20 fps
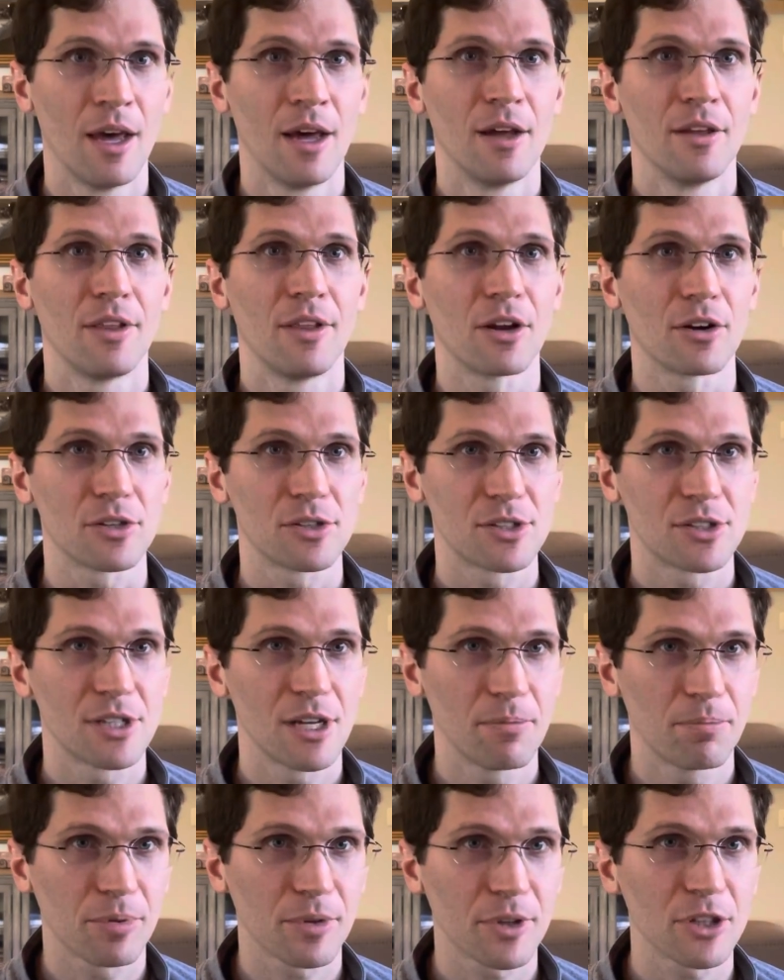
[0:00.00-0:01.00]
They are
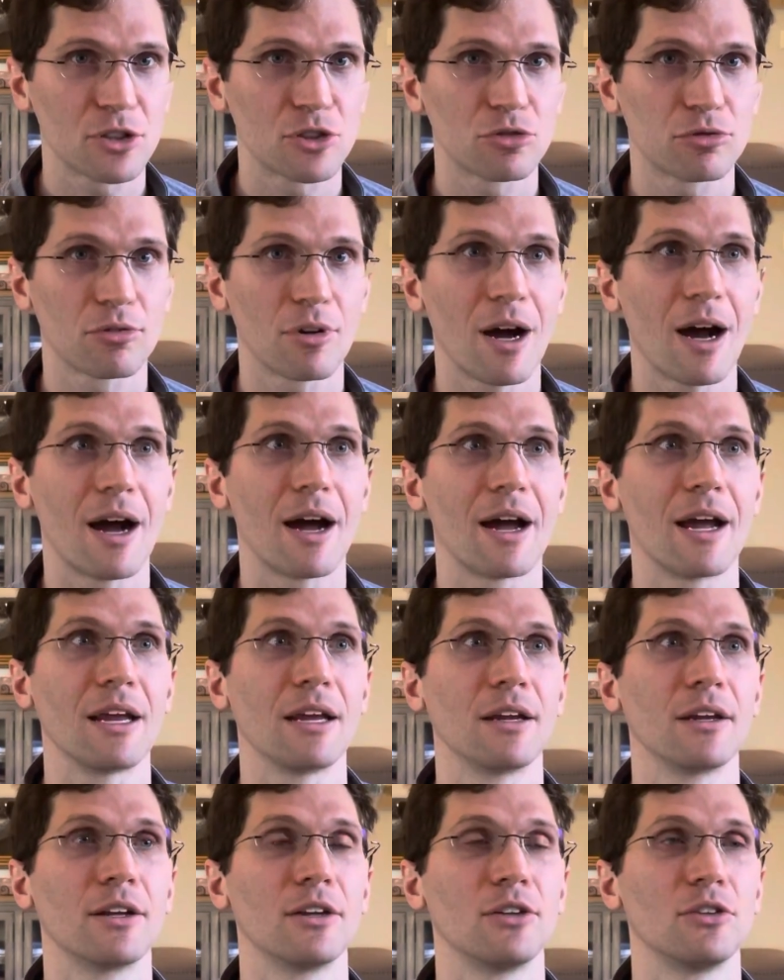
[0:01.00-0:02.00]
simply
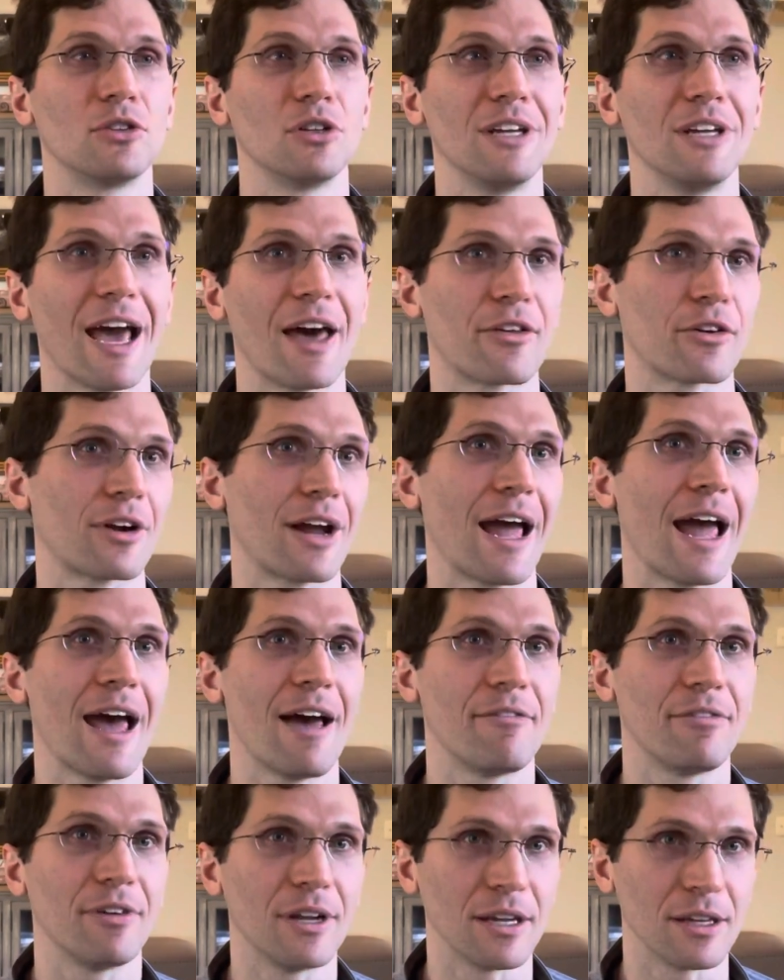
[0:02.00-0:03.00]
trying to gather
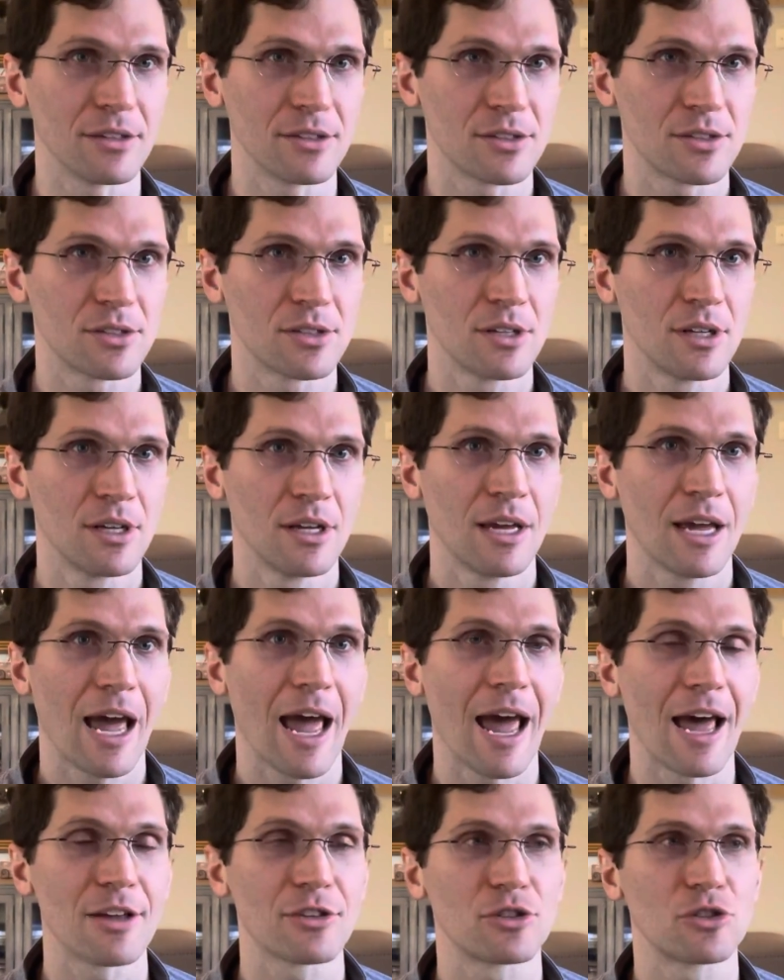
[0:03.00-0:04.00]
evidence
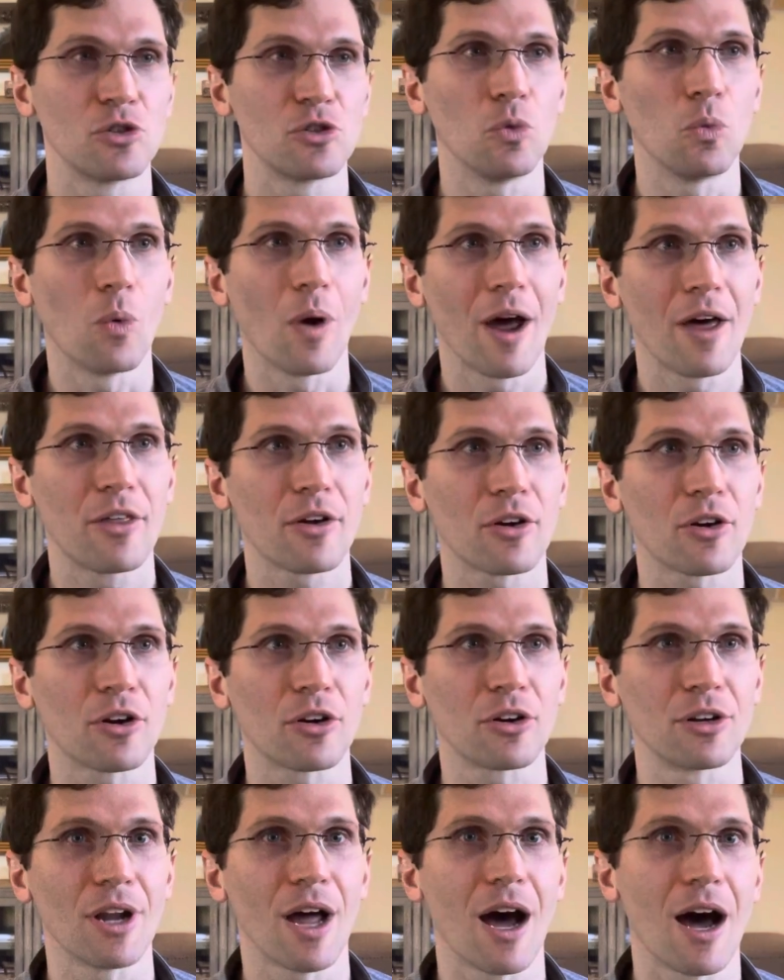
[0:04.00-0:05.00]
as to whether or
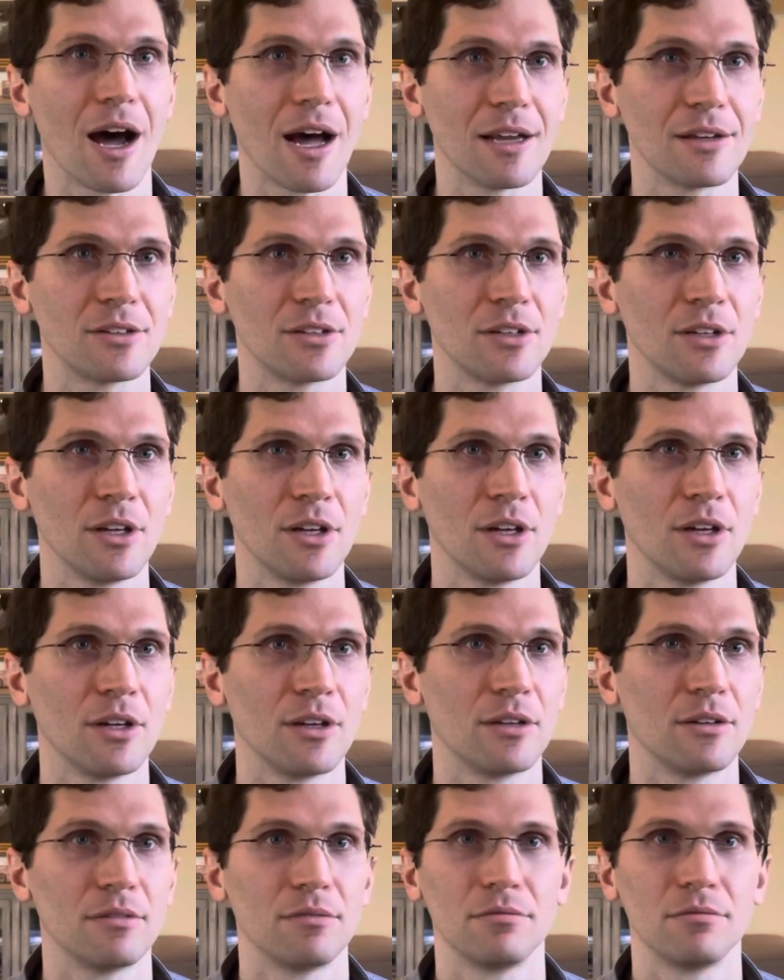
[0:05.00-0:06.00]
not,
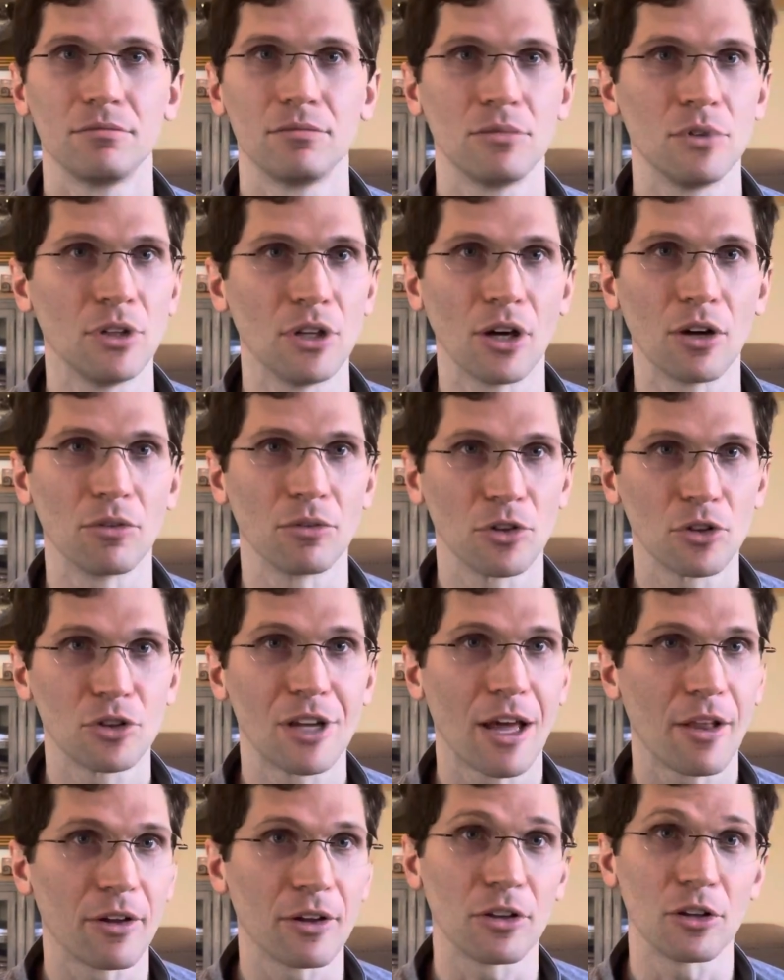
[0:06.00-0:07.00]
you're
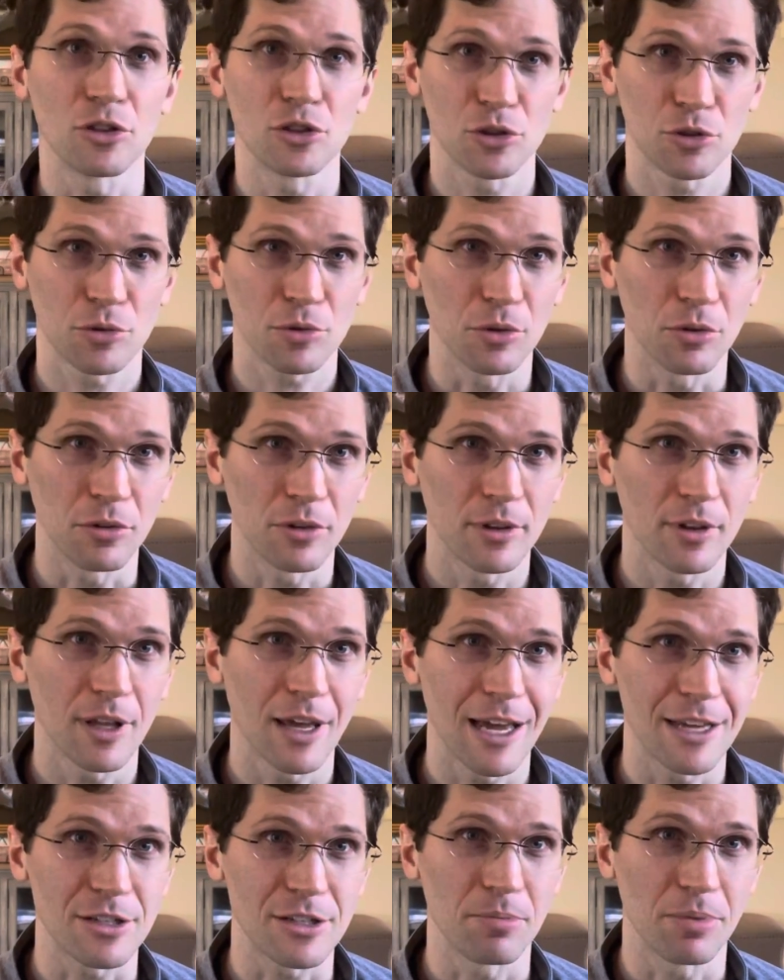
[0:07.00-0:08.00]
telling the truth
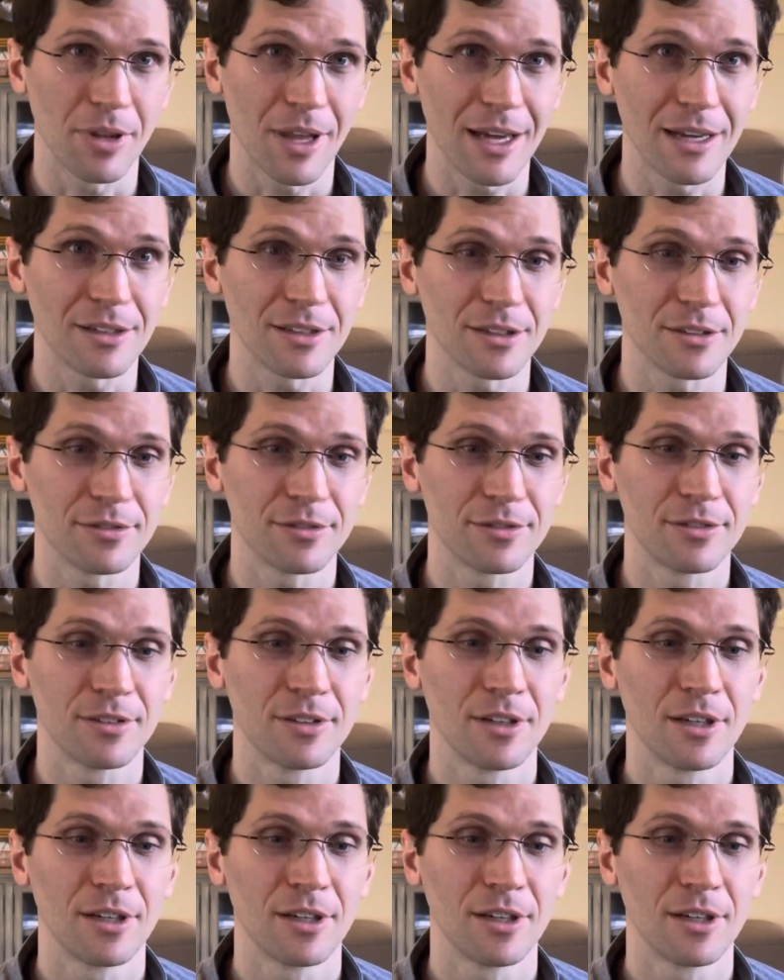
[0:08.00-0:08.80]
as a plaintiff.